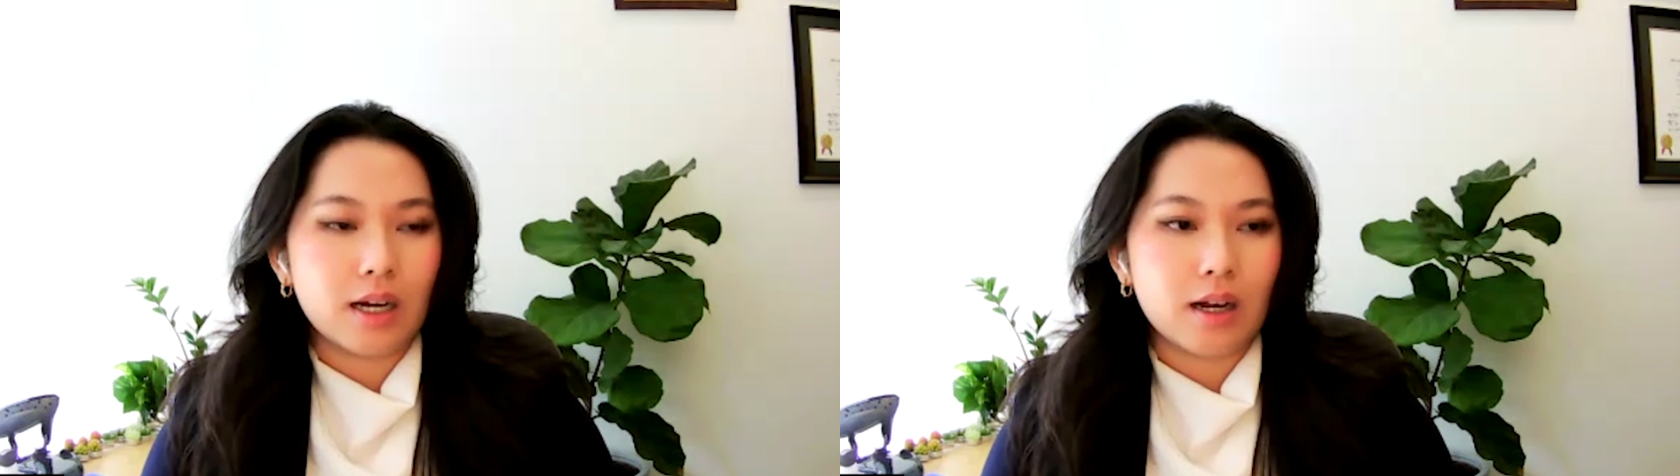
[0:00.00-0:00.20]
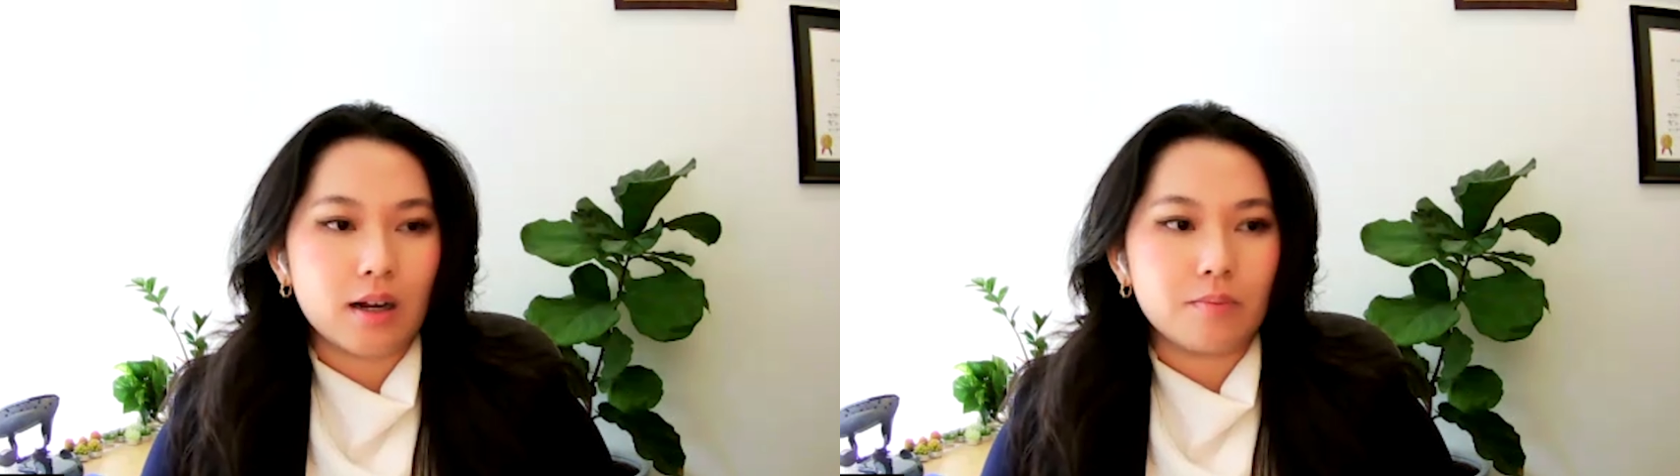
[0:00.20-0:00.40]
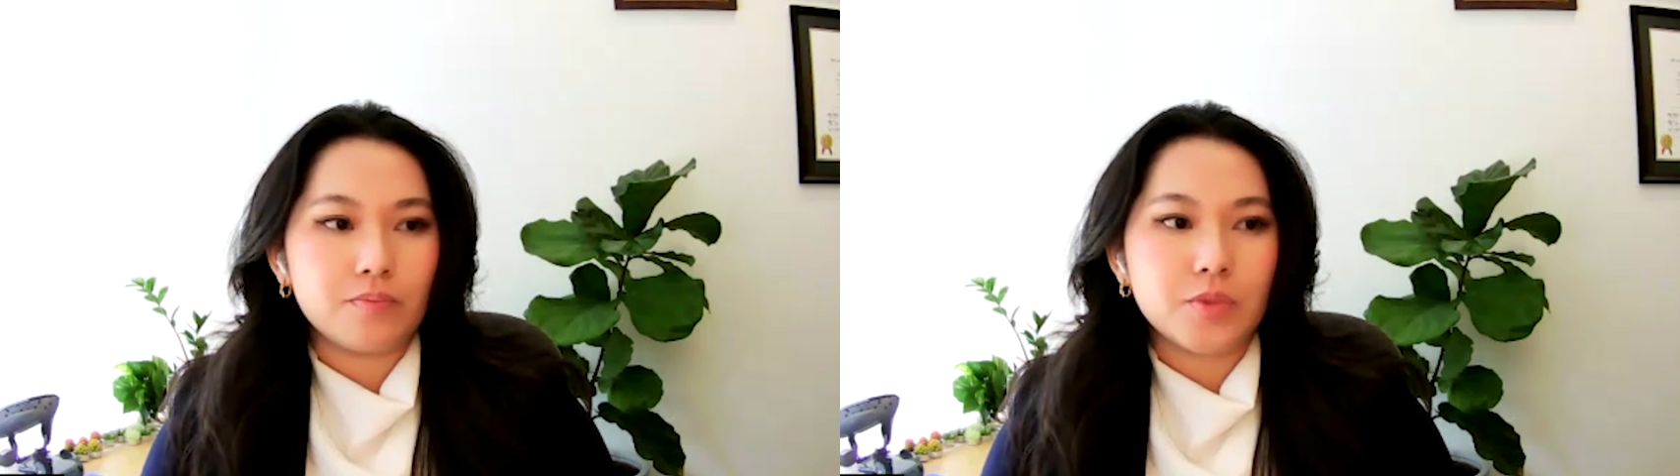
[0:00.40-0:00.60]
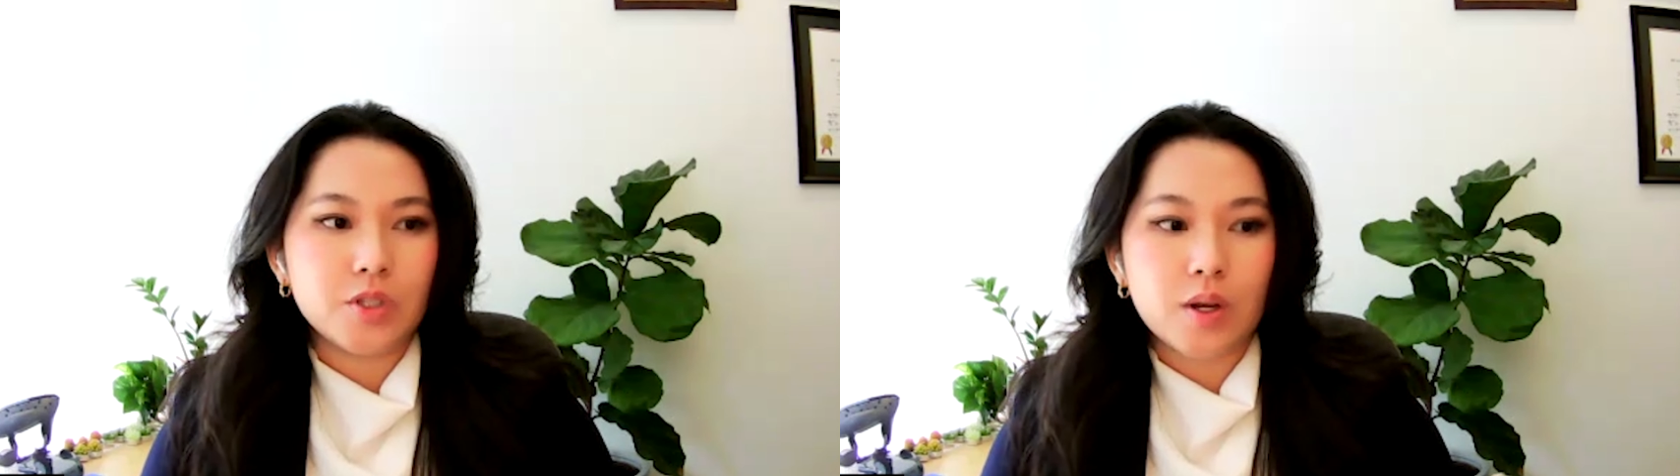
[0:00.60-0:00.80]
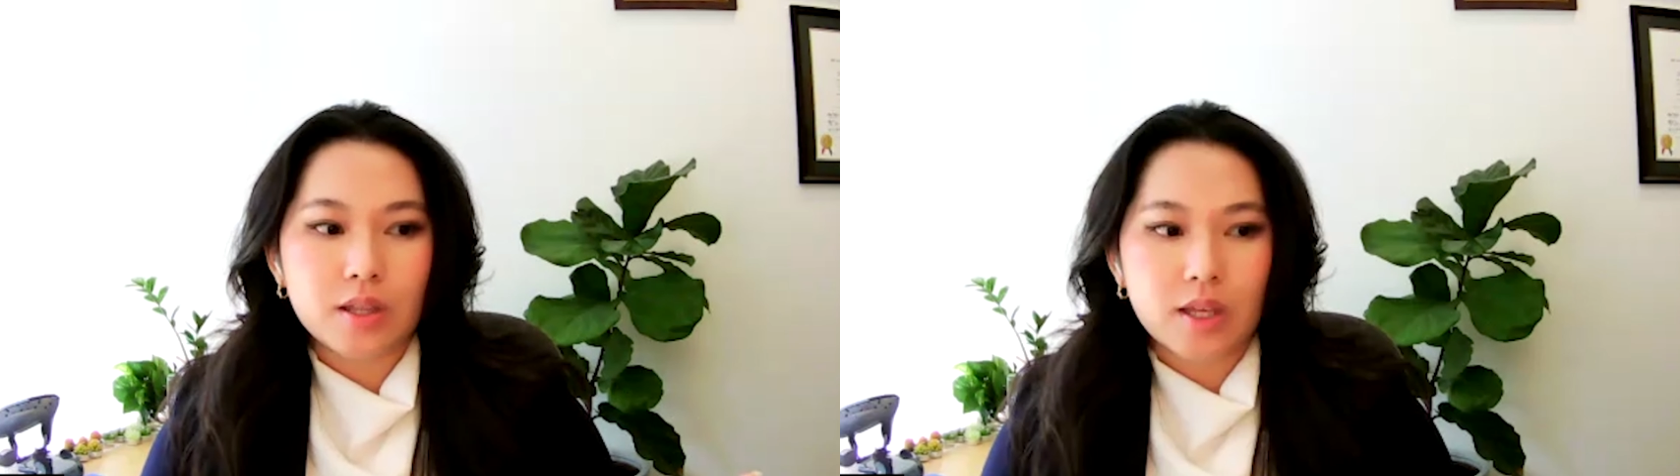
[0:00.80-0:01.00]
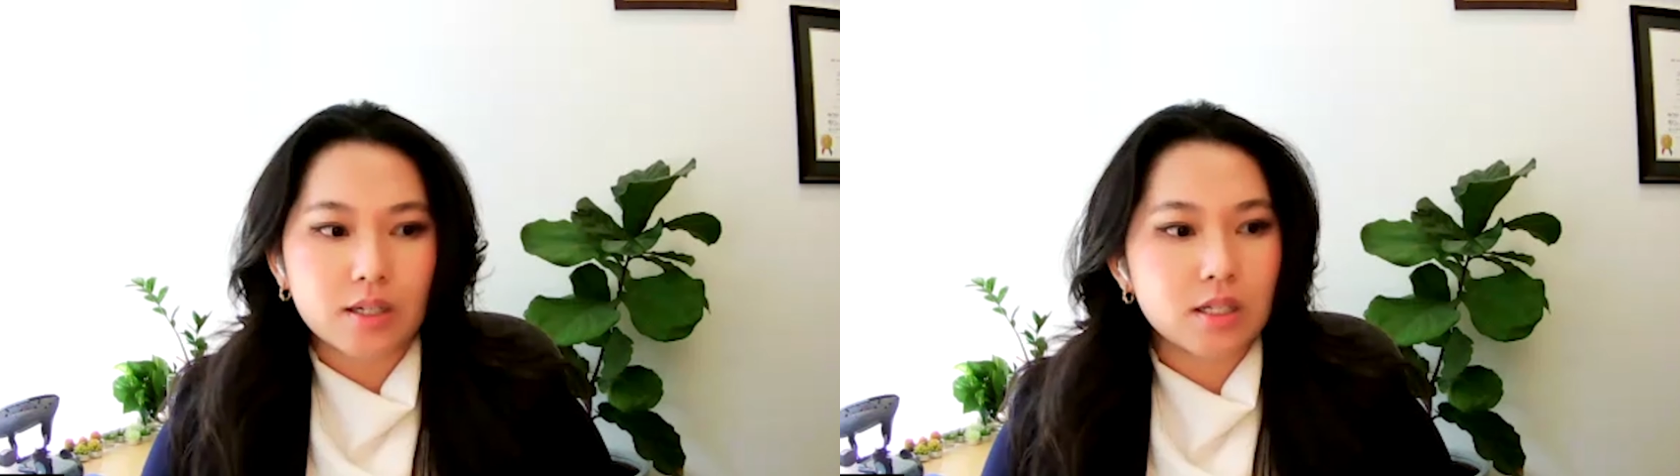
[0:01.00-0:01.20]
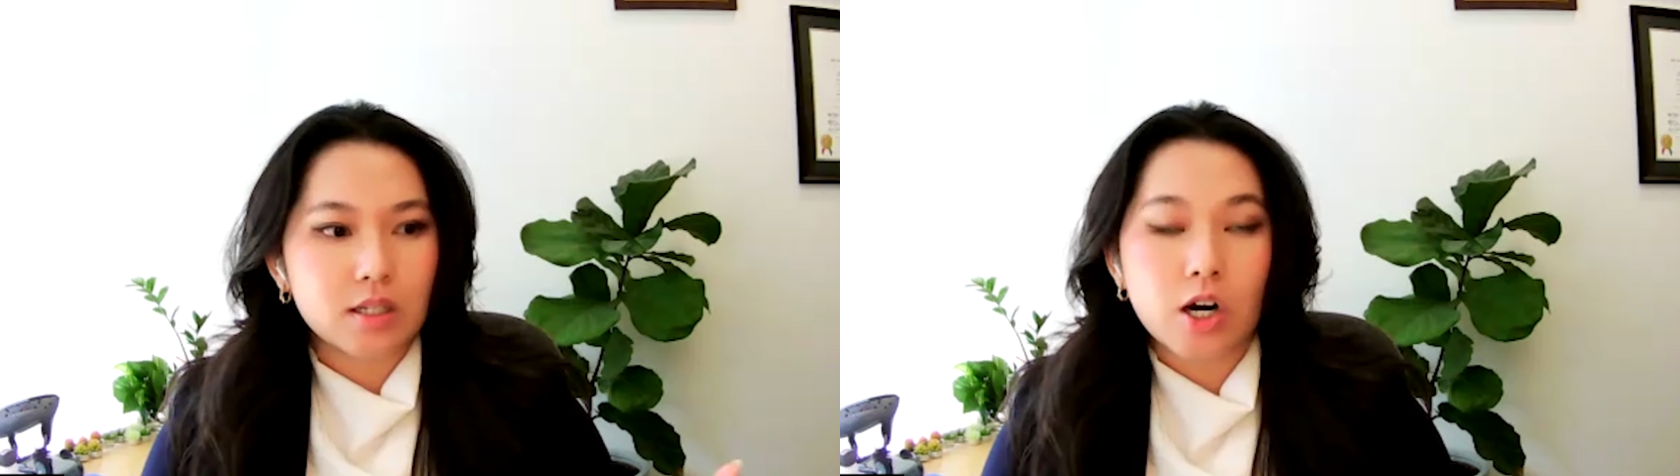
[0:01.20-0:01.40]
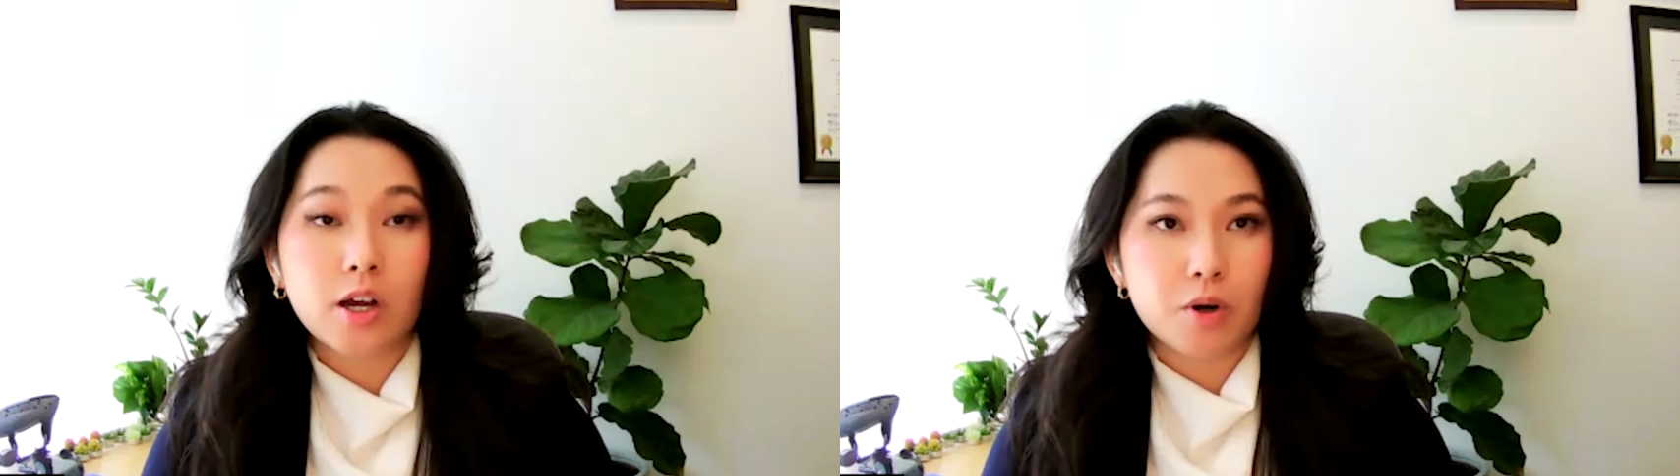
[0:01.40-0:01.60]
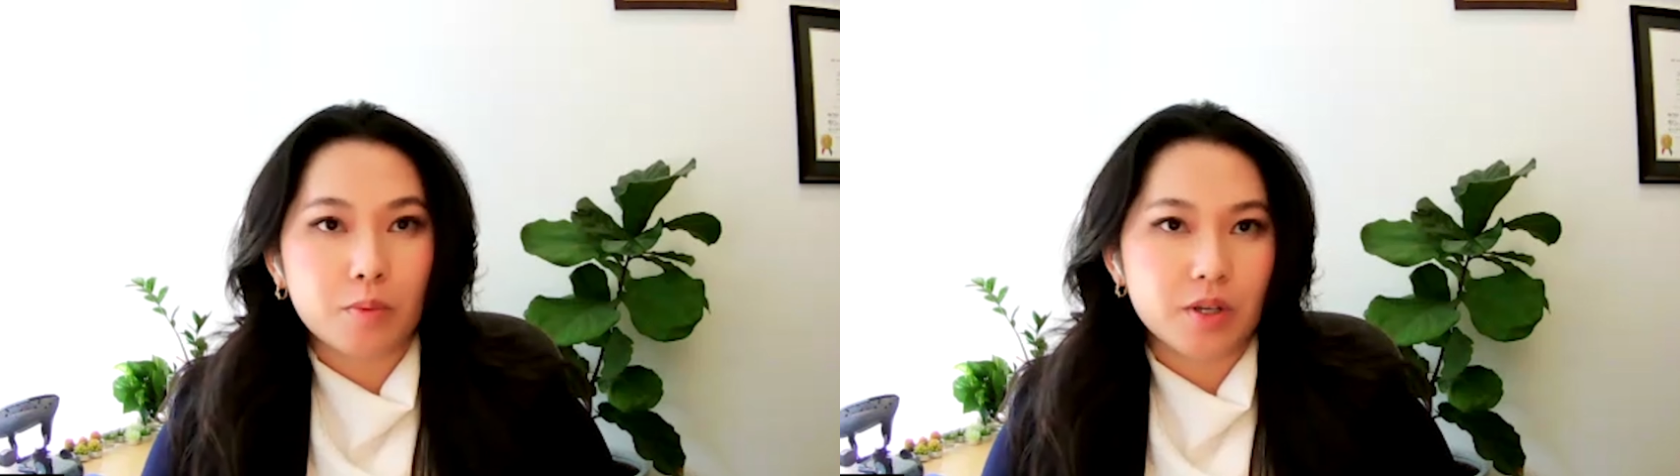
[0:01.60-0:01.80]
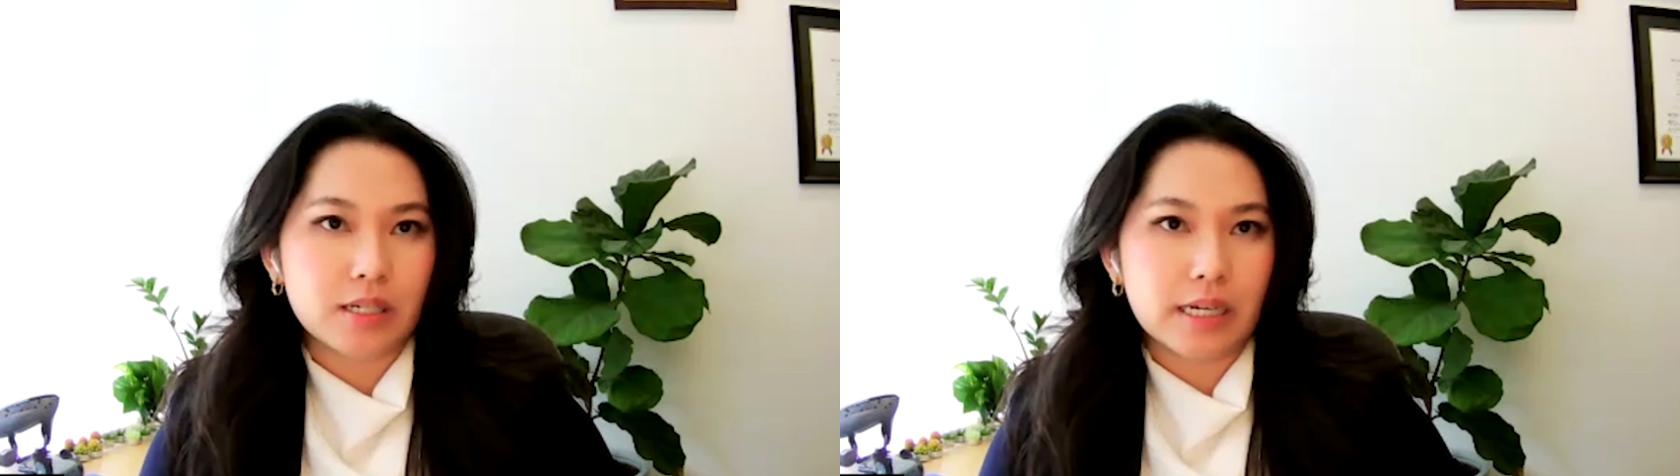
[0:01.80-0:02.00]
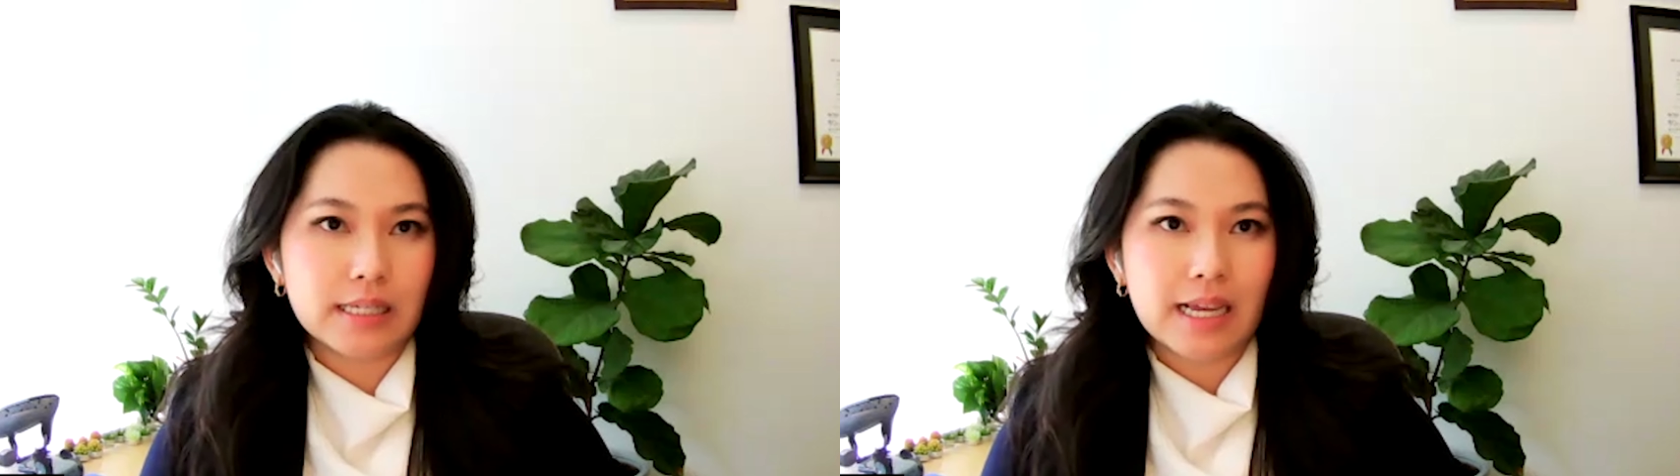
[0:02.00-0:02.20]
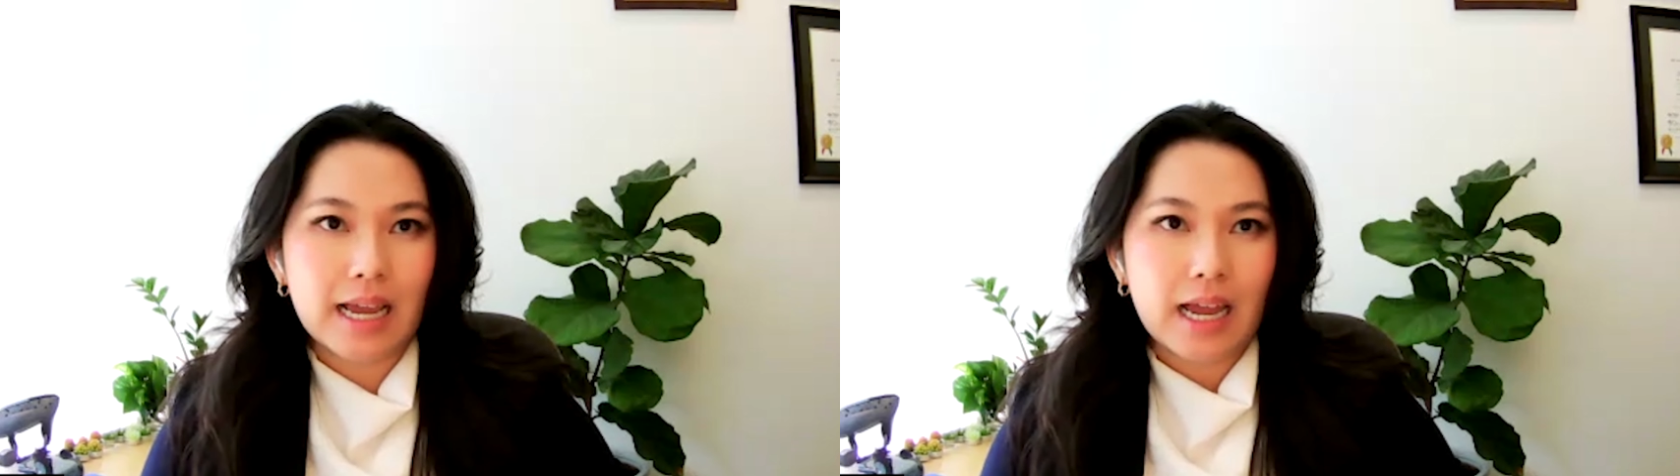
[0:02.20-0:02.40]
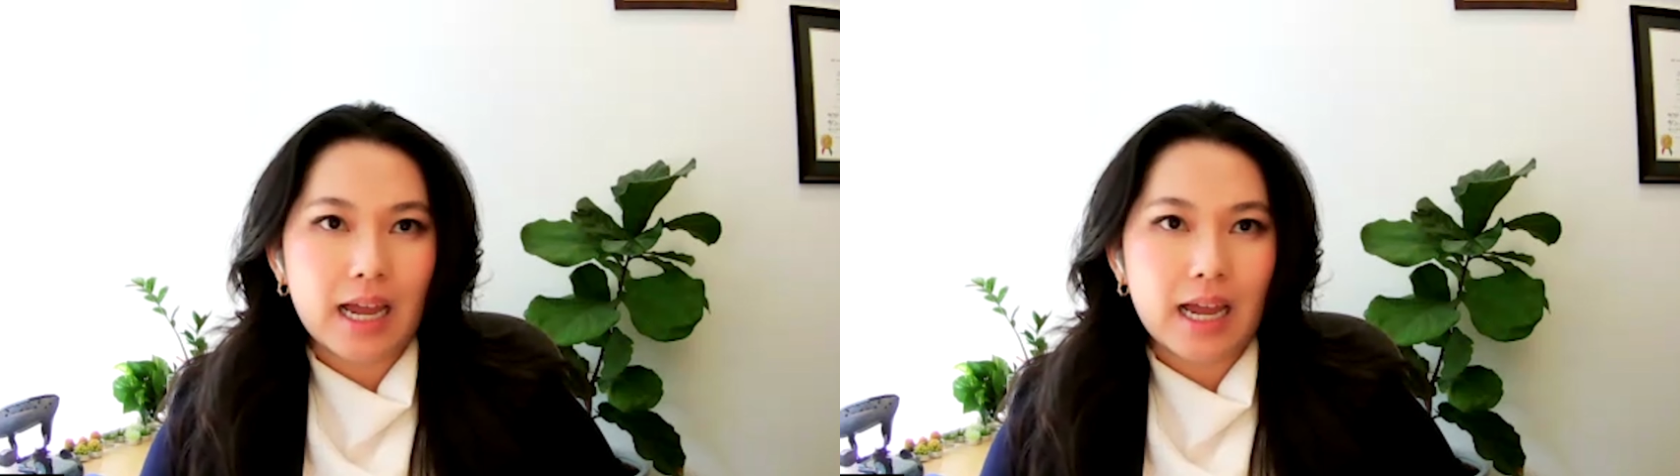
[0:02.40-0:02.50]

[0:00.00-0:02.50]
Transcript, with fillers: um, doing things to start up her business.